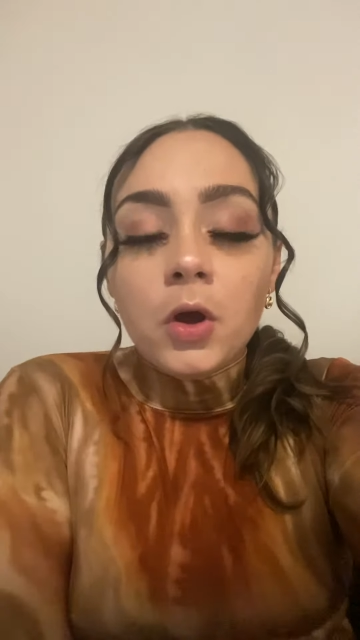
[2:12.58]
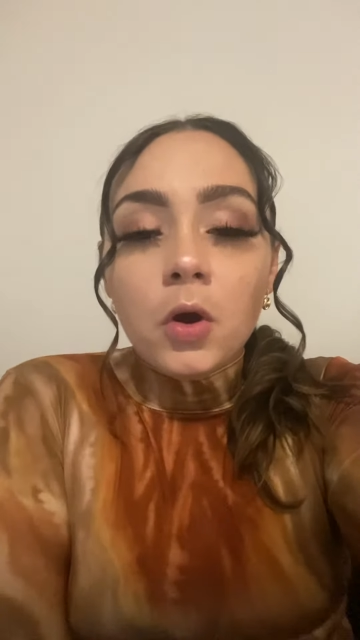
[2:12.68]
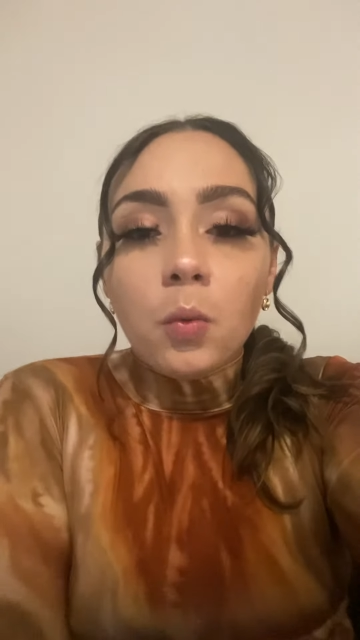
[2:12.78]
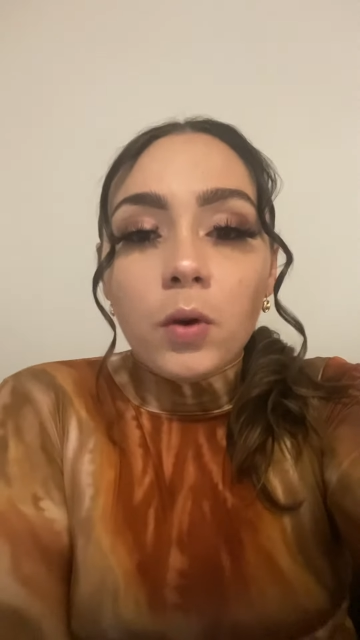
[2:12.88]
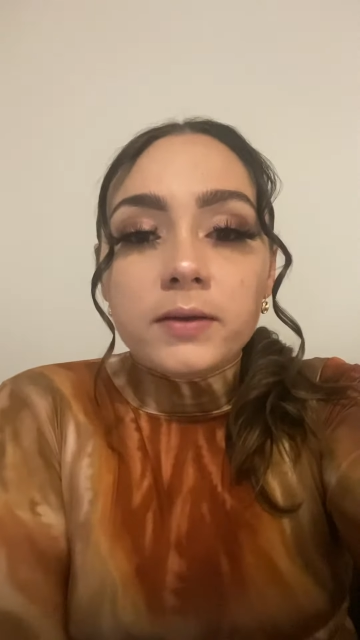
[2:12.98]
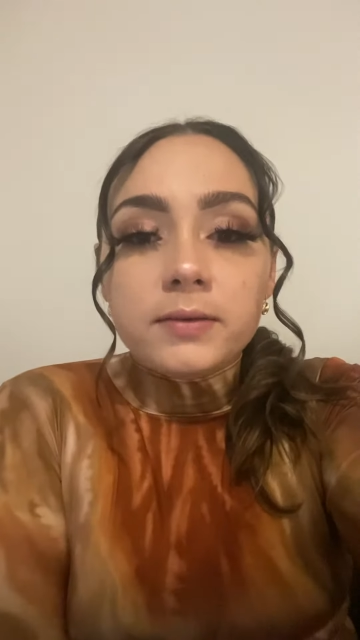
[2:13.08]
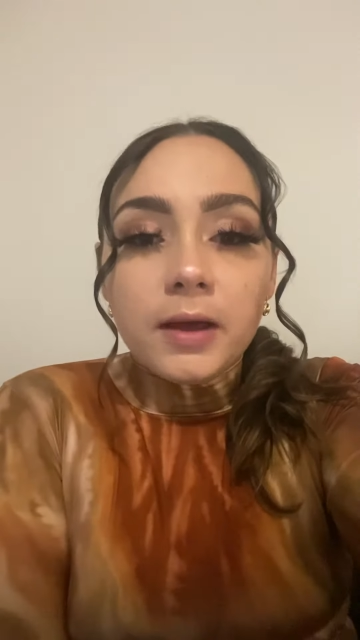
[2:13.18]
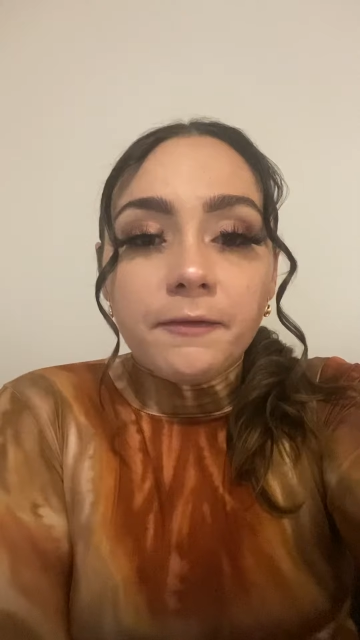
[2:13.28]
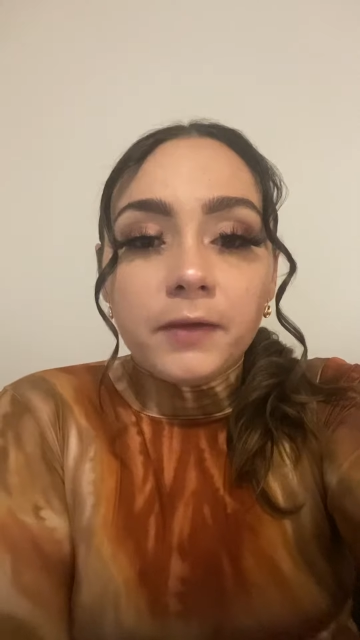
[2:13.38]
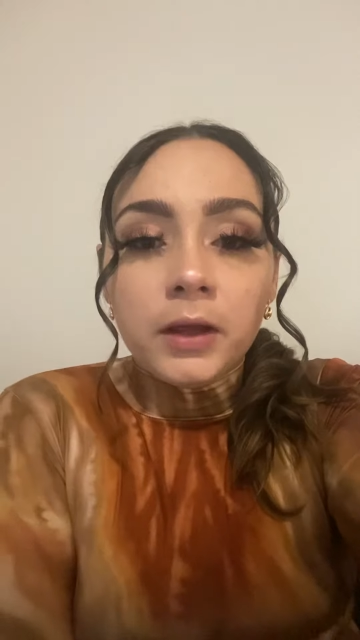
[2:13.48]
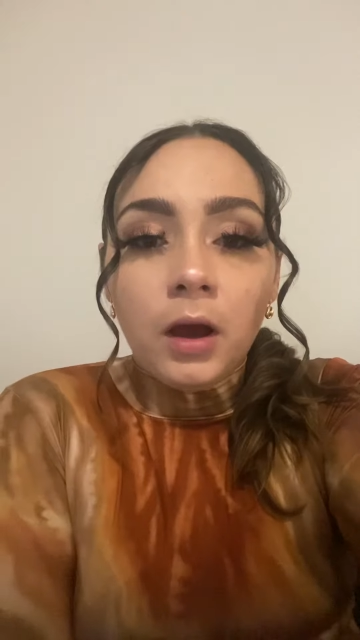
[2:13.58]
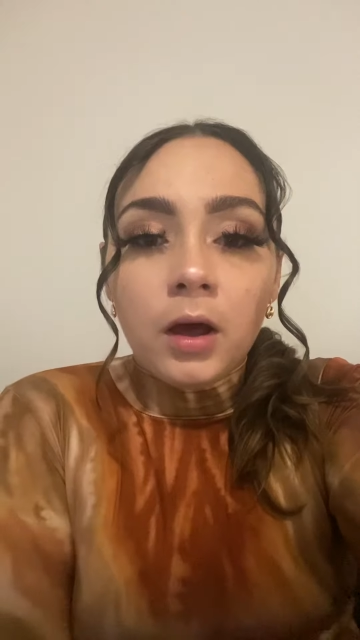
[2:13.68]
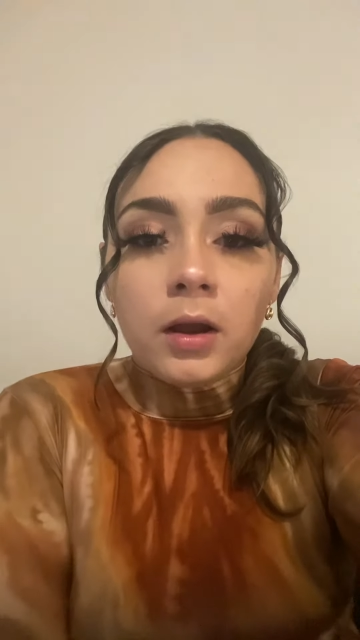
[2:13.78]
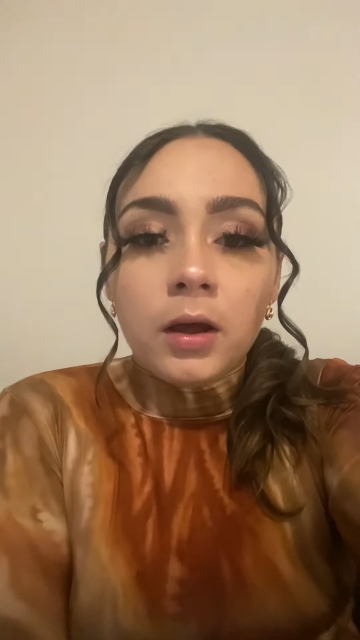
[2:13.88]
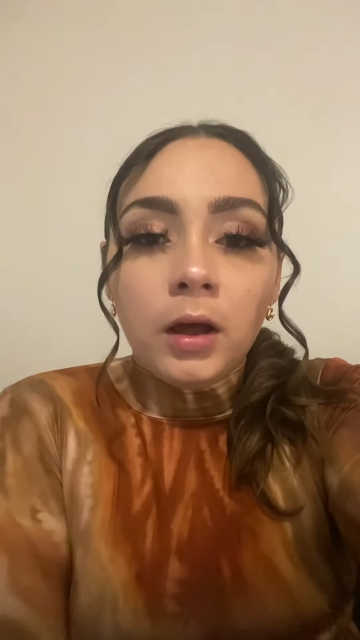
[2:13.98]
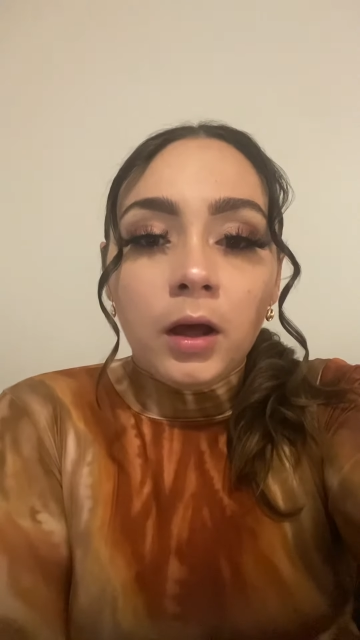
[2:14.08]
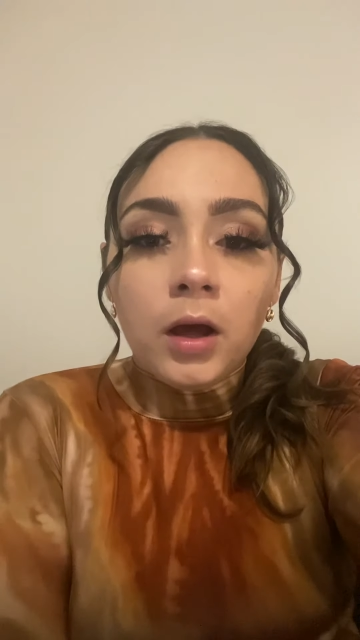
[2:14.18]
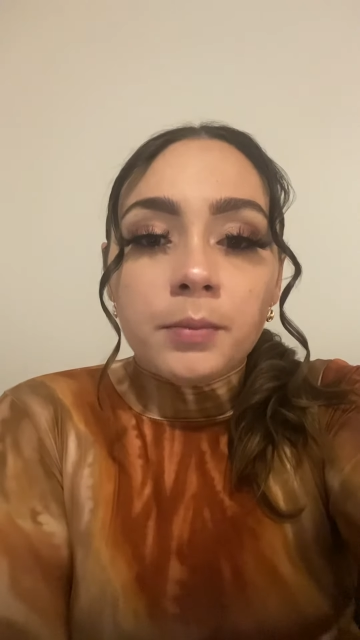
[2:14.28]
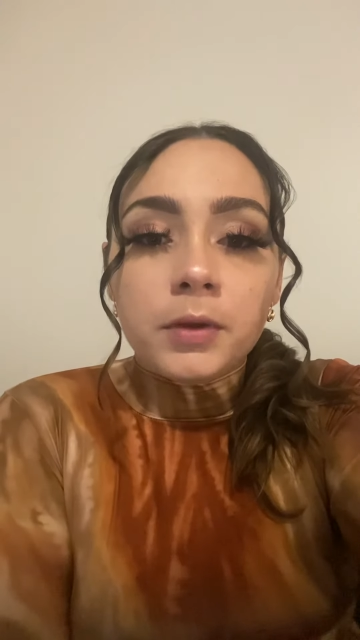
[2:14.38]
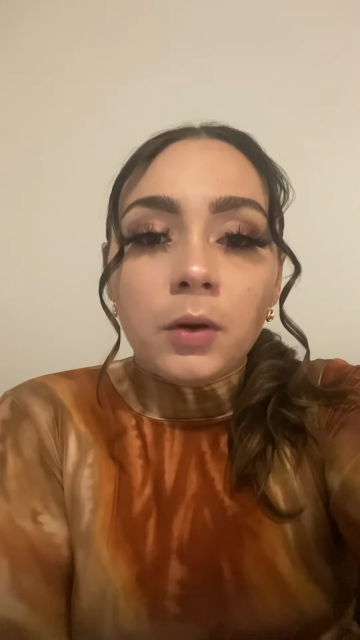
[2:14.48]
was definitely on
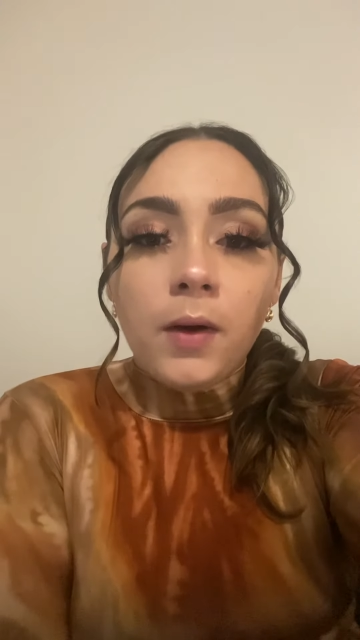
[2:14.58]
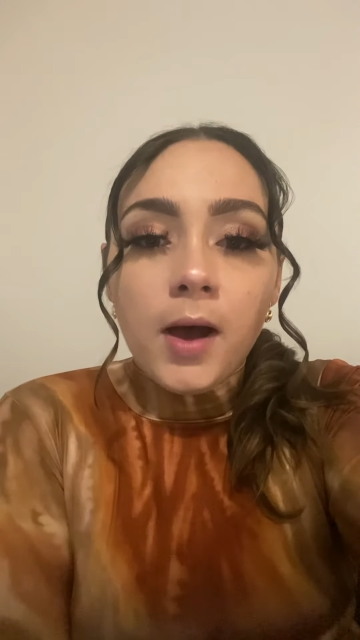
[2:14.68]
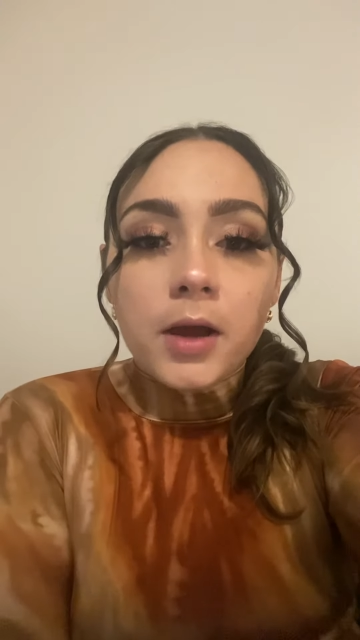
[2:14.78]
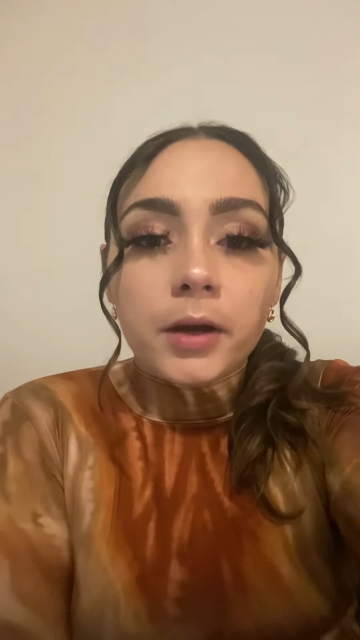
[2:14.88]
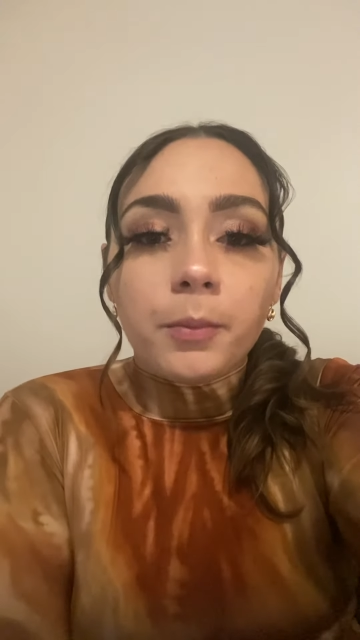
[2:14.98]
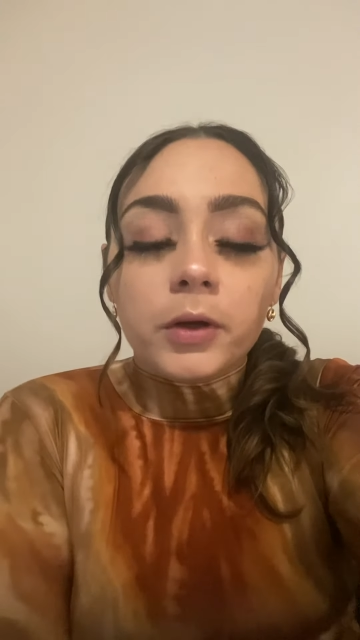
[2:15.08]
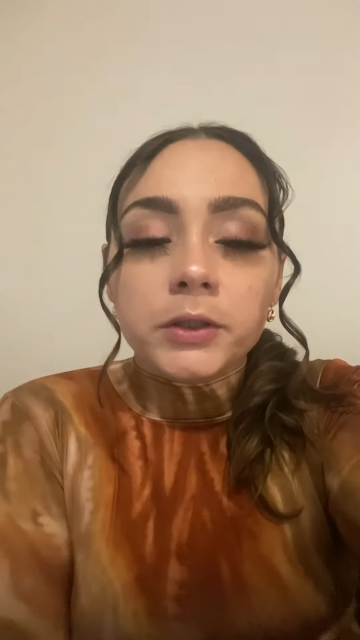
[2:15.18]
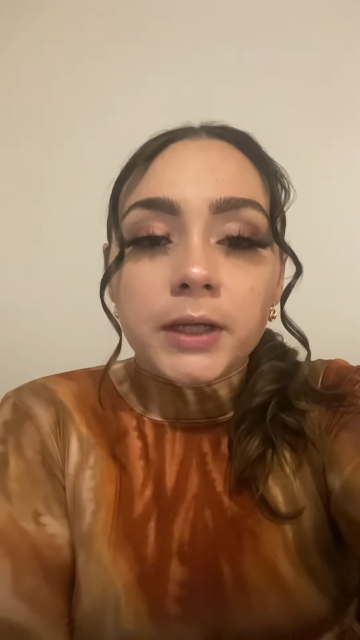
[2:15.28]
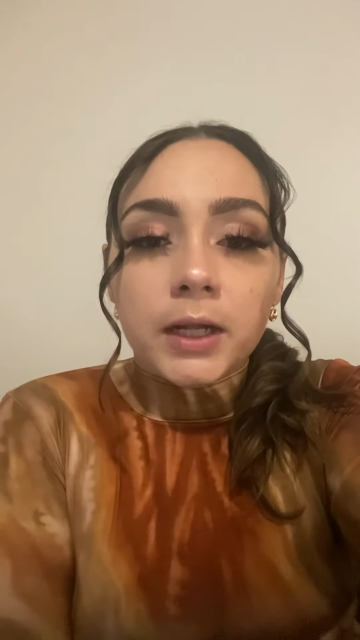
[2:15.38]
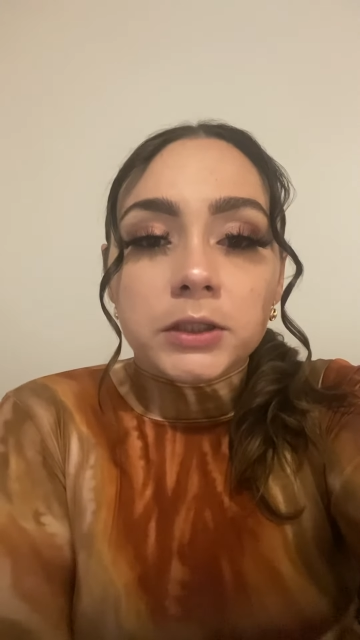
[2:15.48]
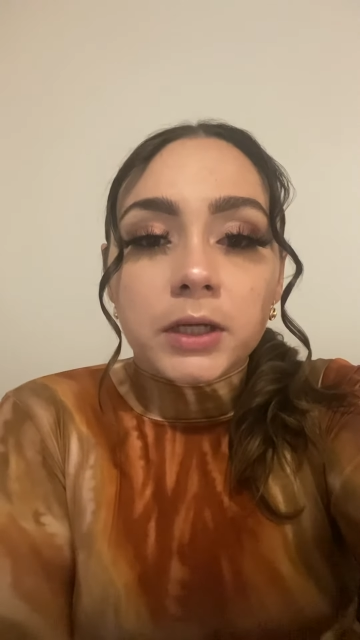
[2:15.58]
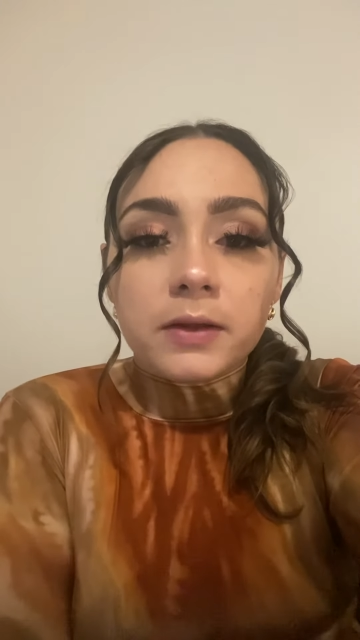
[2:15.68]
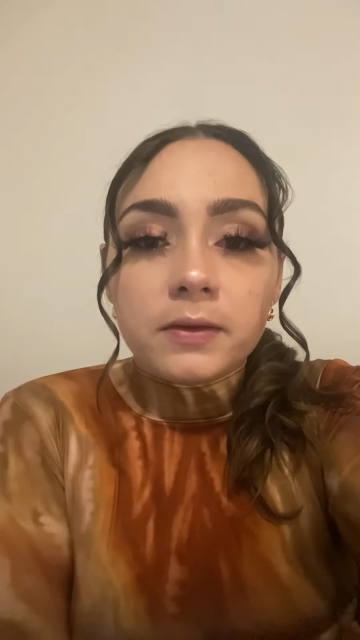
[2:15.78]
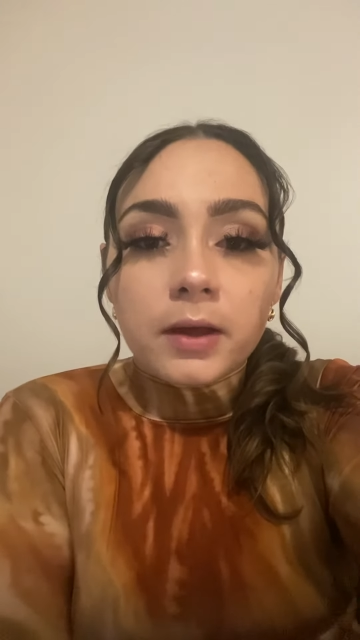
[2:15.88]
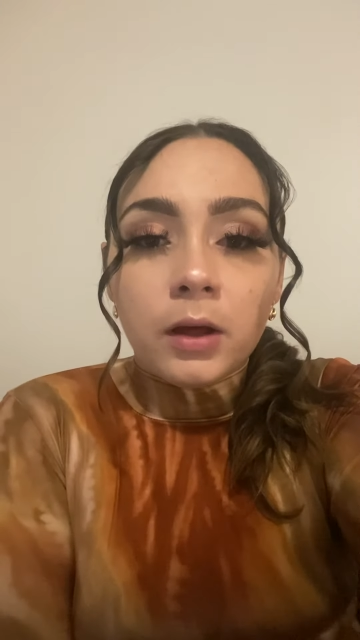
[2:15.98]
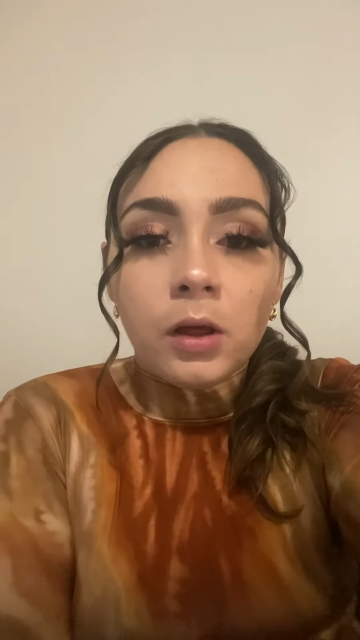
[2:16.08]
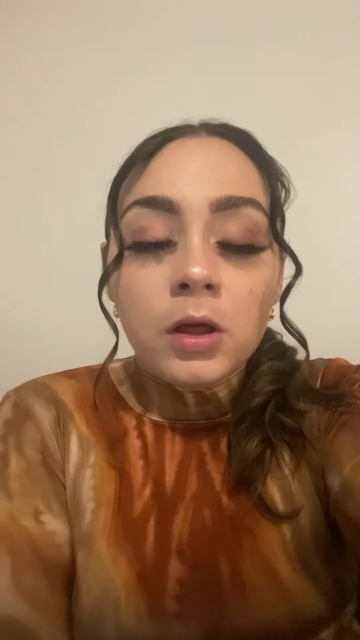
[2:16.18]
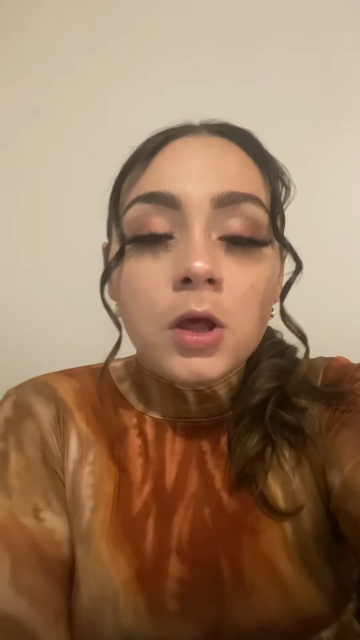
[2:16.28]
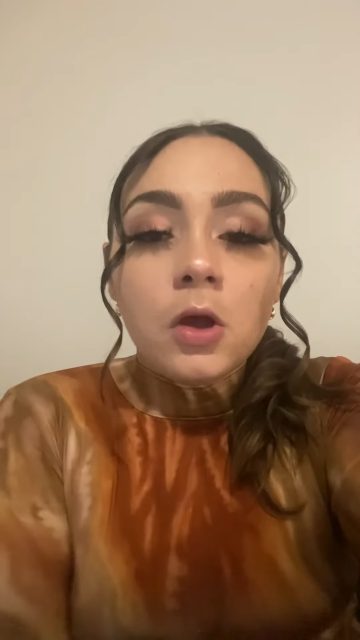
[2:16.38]
a higher, more challenging scale,